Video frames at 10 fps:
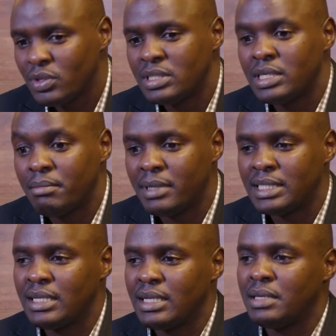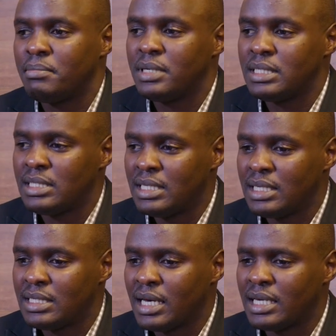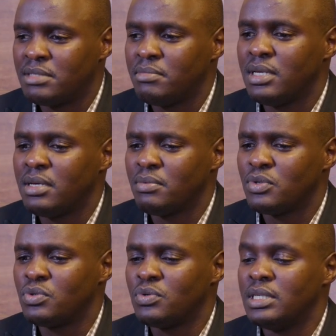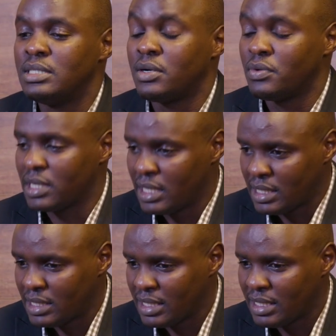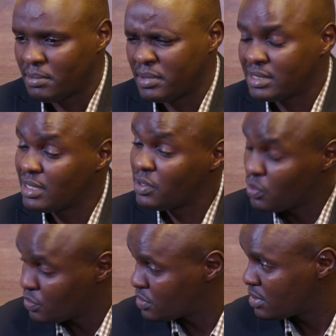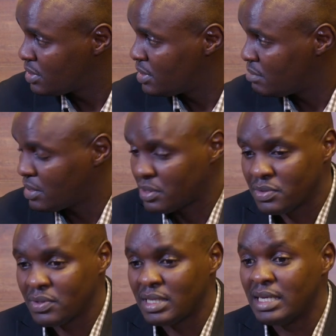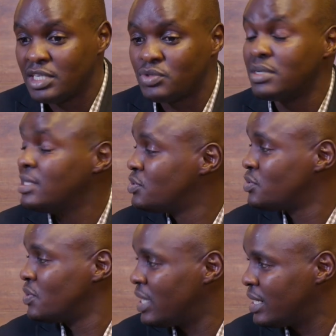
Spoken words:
So it's a matter that the president has been able to interrogate. The president knows but also the nation needs to